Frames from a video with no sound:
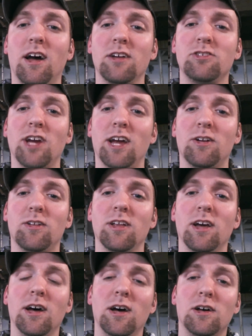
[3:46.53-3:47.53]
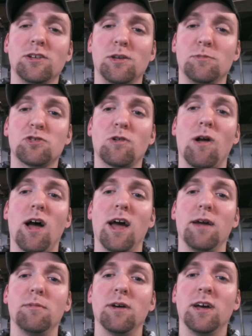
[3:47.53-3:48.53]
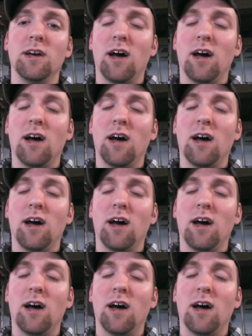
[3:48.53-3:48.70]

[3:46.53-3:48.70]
channel. Subscribe.